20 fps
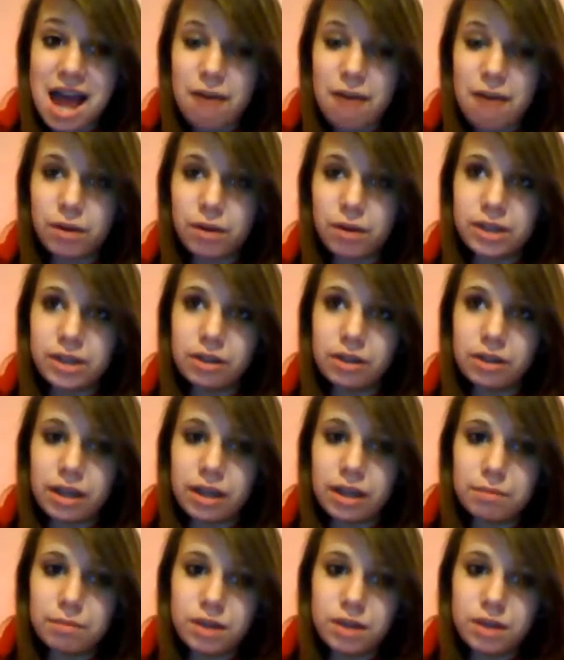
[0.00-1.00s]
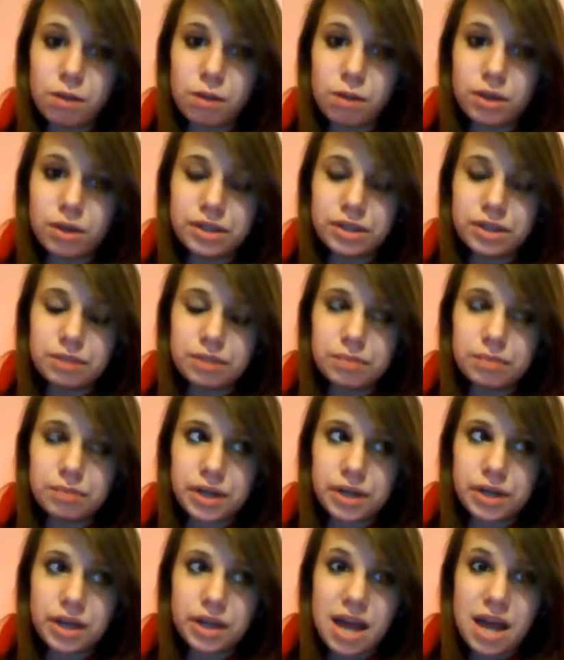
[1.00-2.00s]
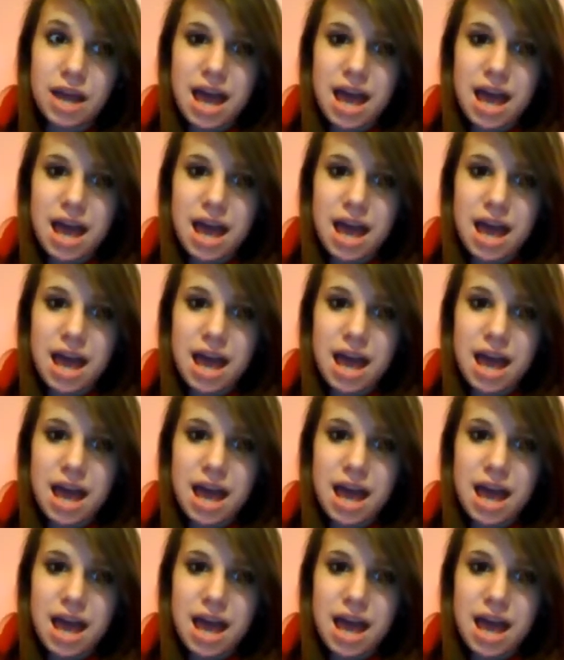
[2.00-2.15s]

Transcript: well, I still am, not was, but,